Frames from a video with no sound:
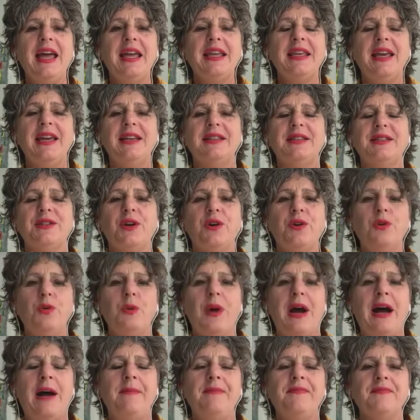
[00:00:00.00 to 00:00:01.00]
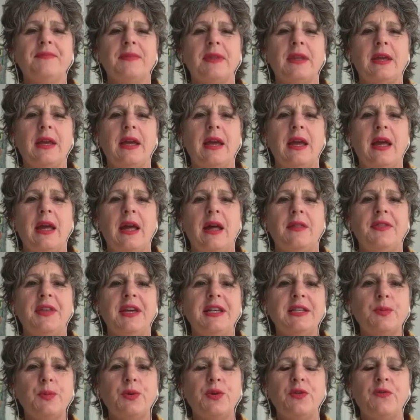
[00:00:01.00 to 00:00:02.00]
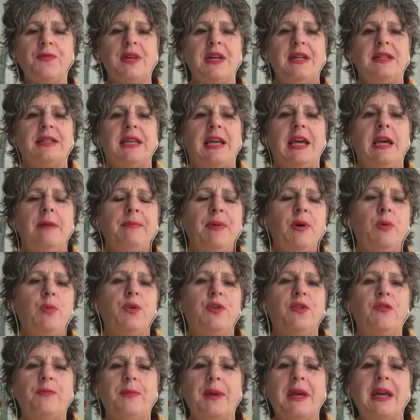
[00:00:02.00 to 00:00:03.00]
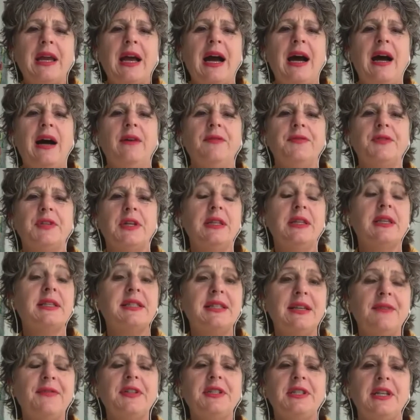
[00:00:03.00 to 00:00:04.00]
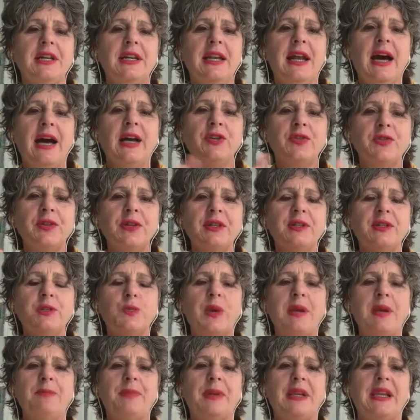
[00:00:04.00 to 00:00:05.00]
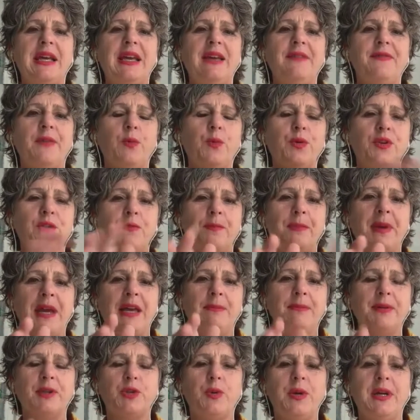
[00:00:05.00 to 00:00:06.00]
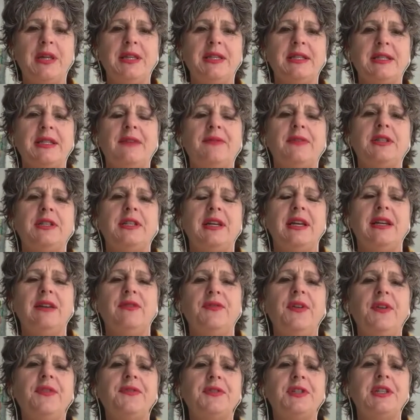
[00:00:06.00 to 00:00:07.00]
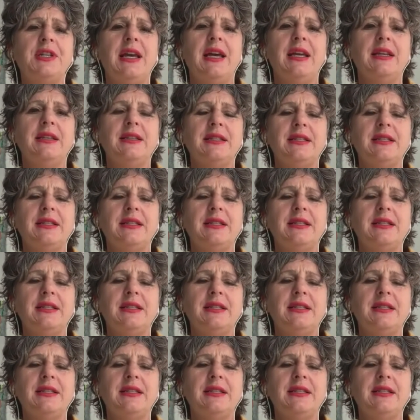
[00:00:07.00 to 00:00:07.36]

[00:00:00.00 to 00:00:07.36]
Yes, so these Epa would have been carved in the 1700s. We believe it would have been between 1750 and